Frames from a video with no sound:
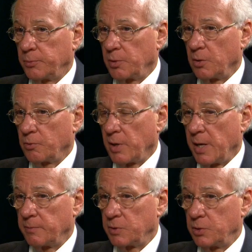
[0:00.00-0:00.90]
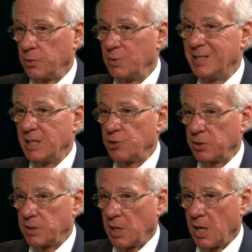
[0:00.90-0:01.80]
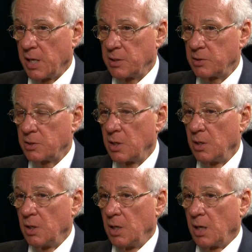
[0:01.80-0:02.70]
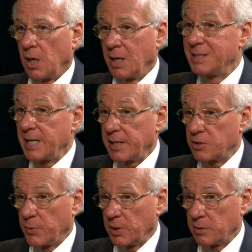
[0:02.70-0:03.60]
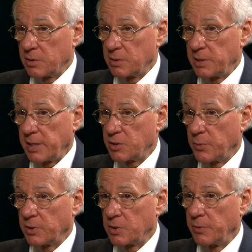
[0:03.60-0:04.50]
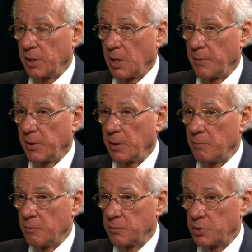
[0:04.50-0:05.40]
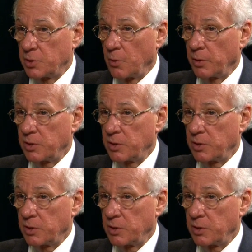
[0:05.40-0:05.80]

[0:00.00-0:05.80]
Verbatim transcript: program to digitize uh, textbooks. Textbooks are mm-hmm. becoming so